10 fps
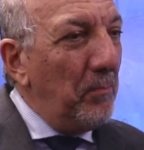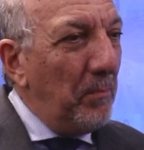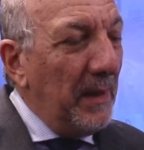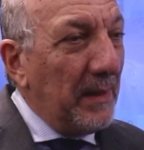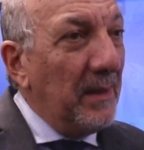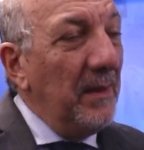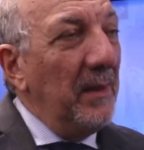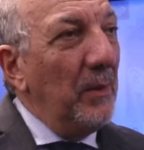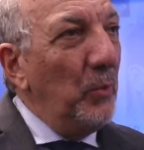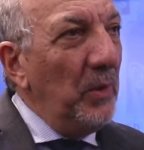But
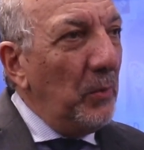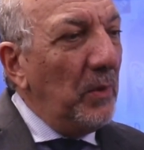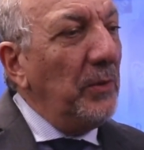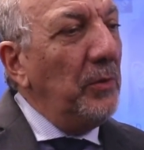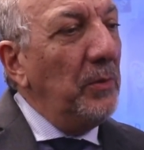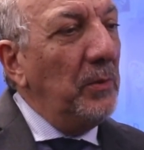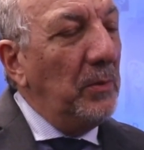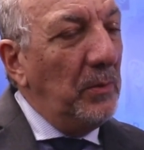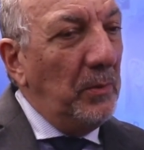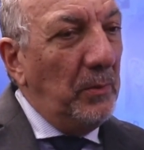we want
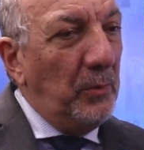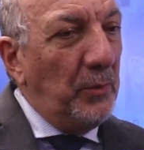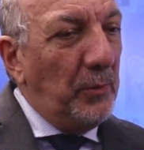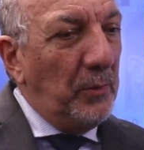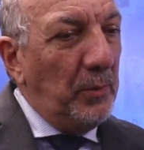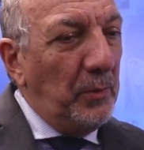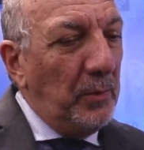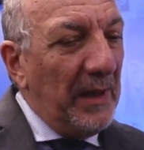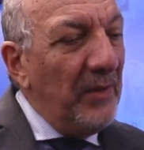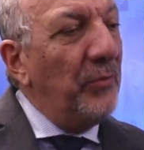to
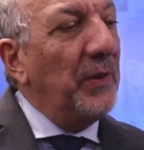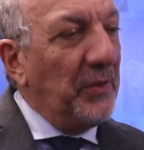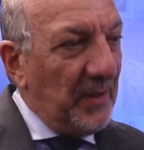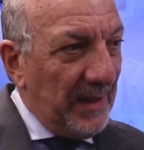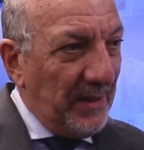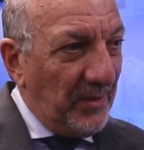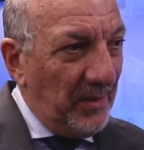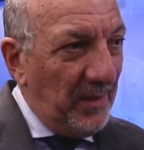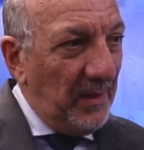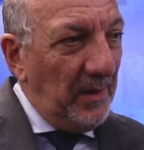emphasize
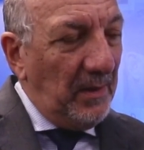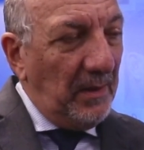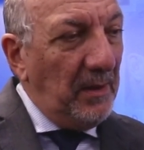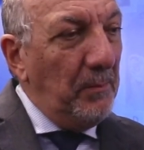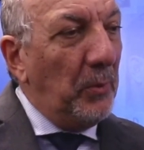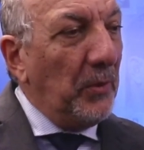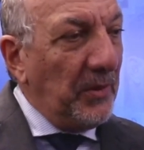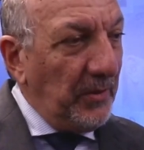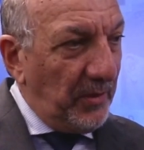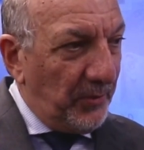the
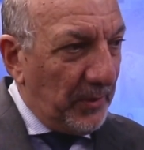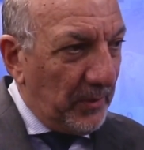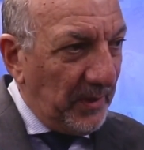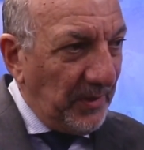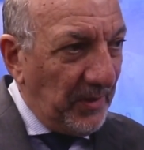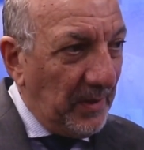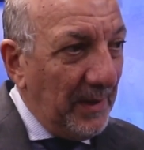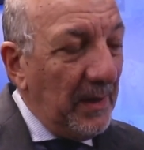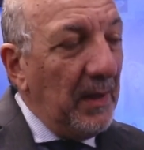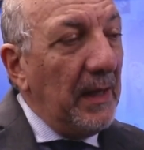importance of forests
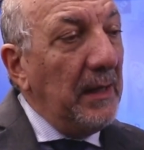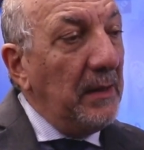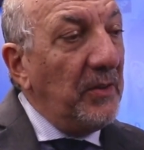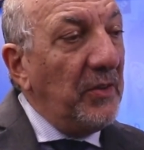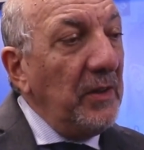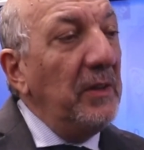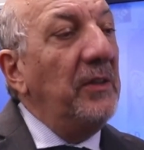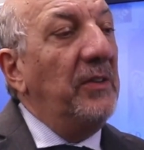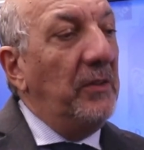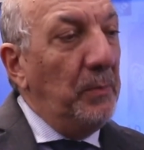and the
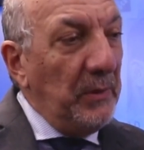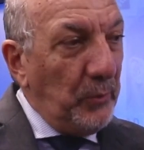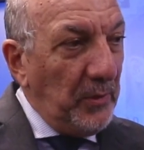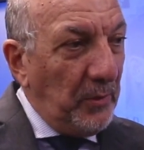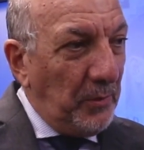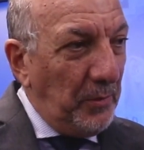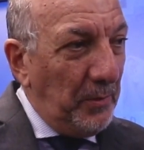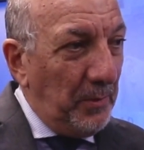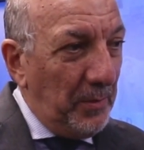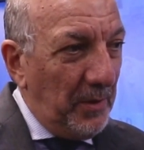synergies between the
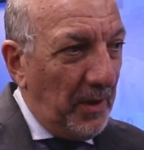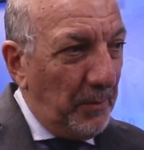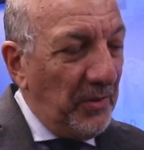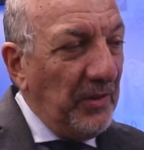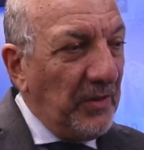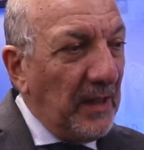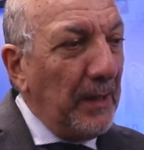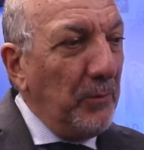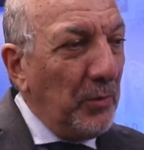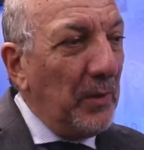two crops. It's
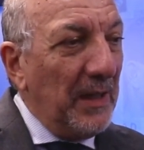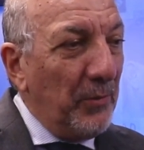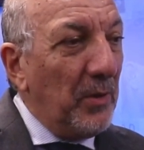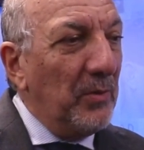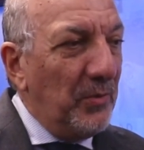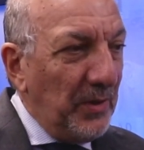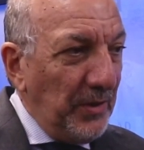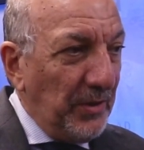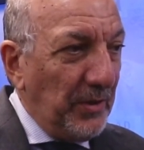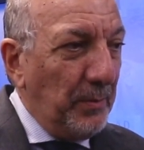time to have
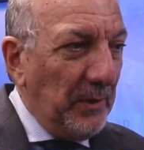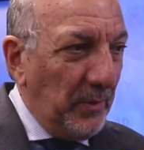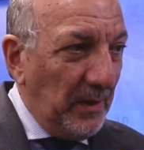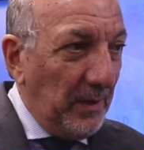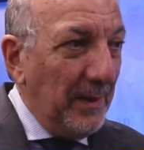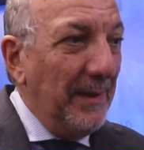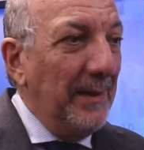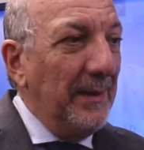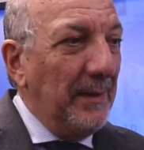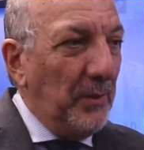convergence between
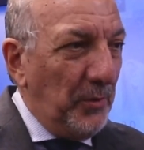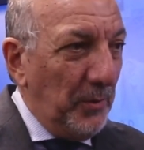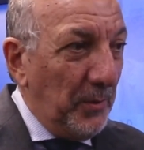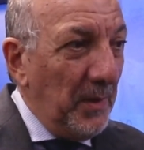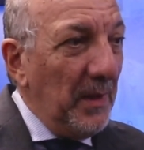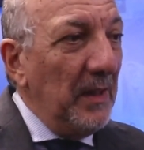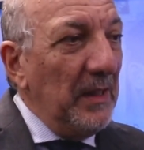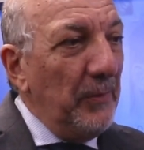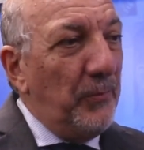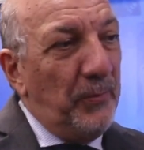the two.
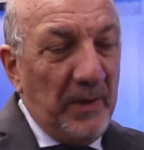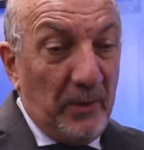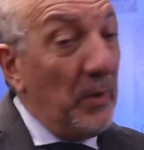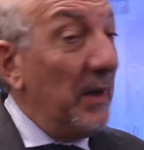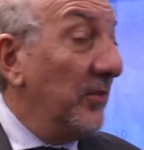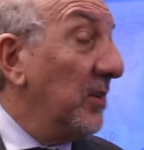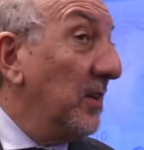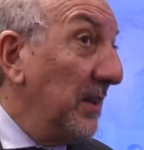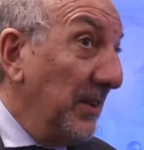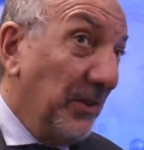If, you know, one of the
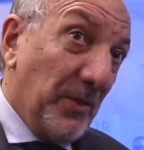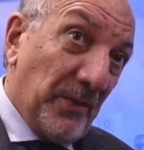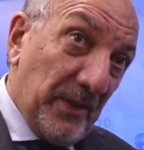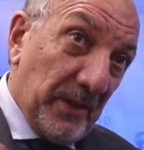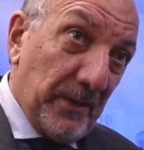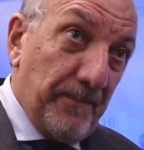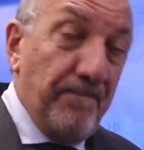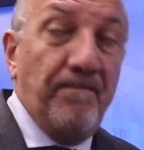targets of the